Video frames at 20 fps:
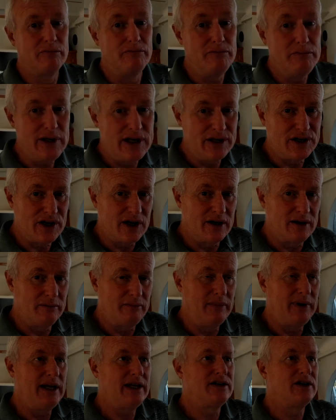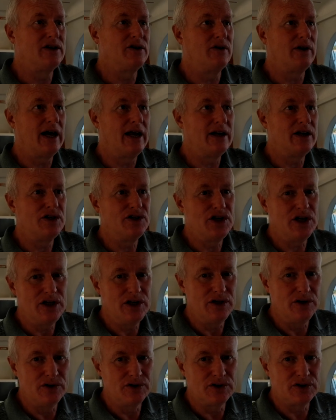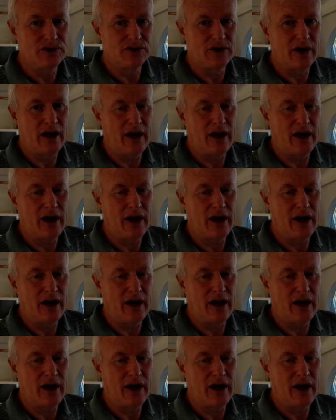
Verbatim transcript: meter meter your energy use.